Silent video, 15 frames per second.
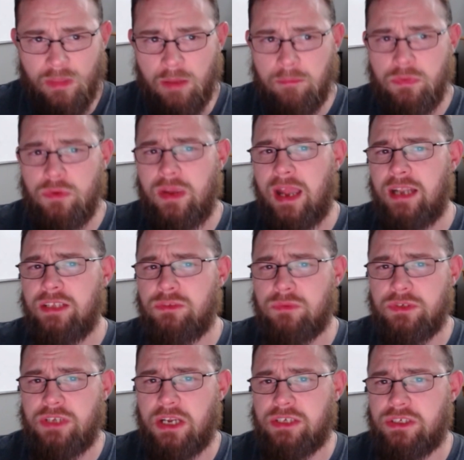Buchanan's
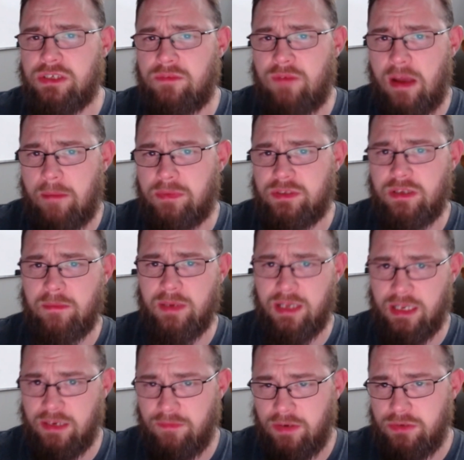rejection of epistemic
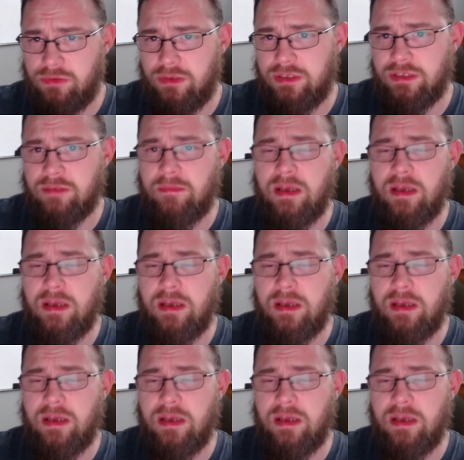individualism